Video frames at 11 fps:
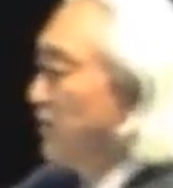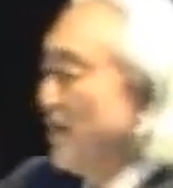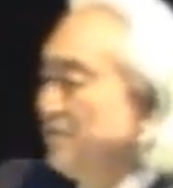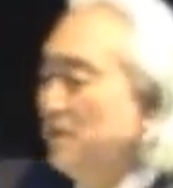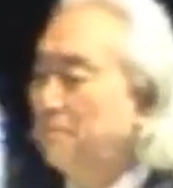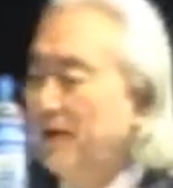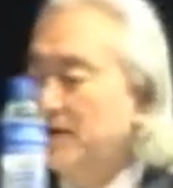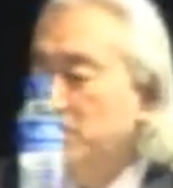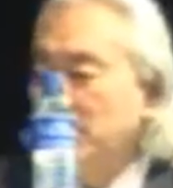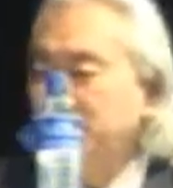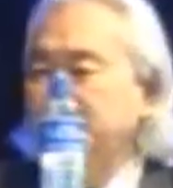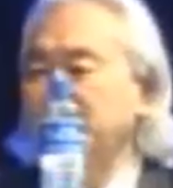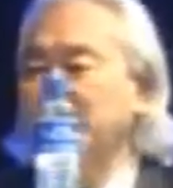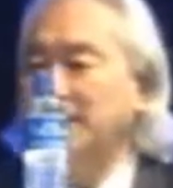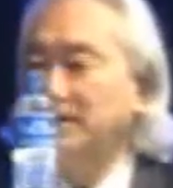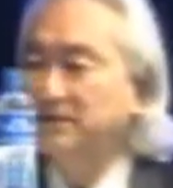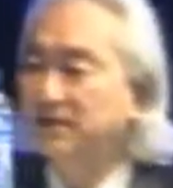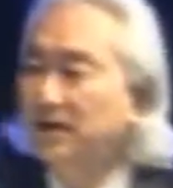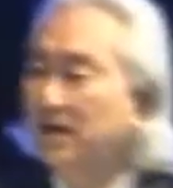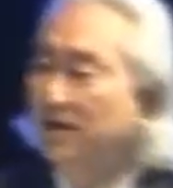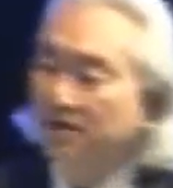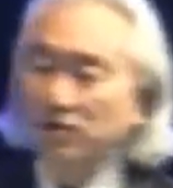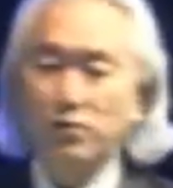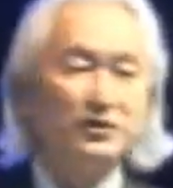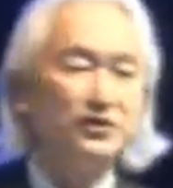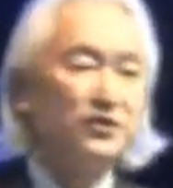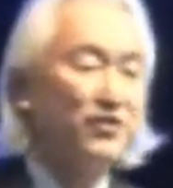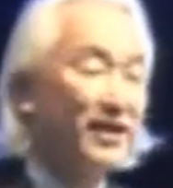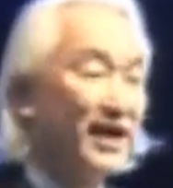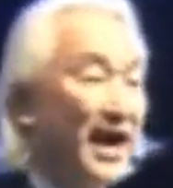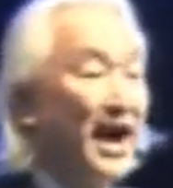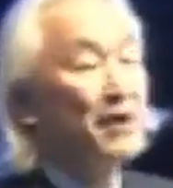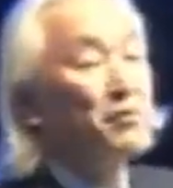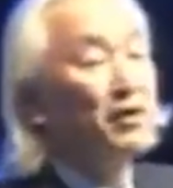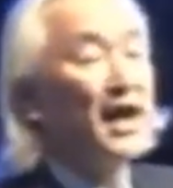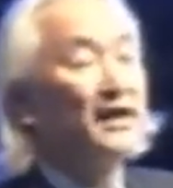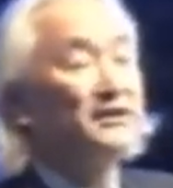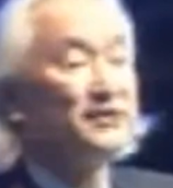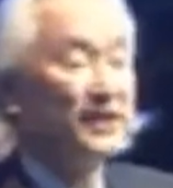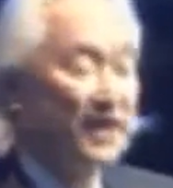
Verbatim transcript: So then the big question is, the question that I, I will ask